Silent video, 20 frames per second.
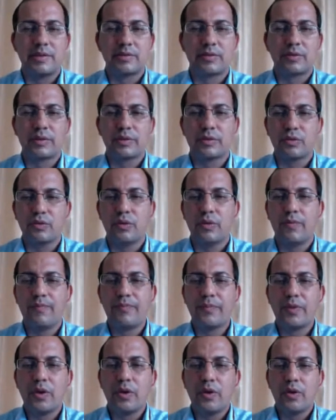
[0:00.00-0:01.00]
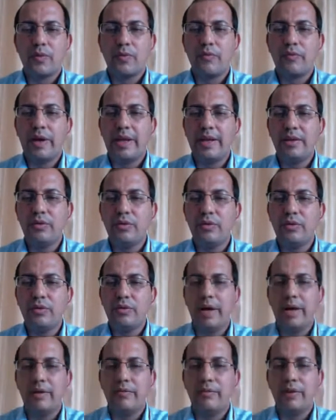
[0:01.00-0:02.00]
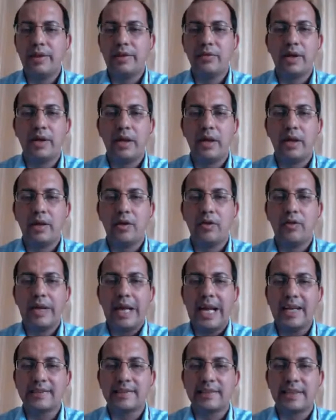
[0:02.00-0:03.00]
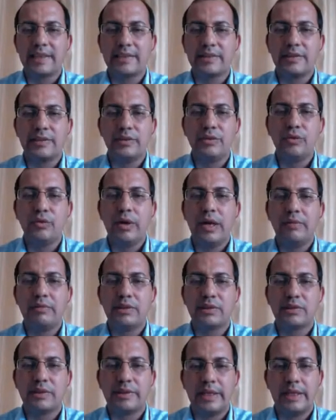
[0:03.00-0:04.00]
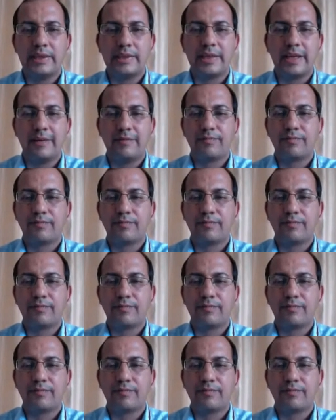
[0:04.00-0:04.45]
Okay, so when you are along x-axis, you have this delta.